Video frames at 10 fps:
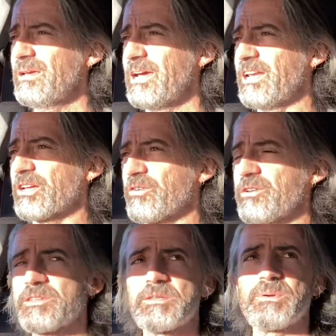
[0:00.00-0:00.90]
and a
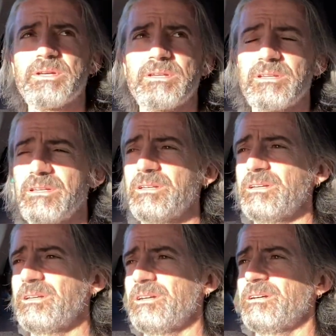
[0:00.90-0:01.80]
crisp
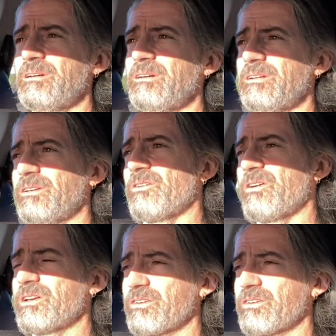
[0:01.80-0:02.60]
9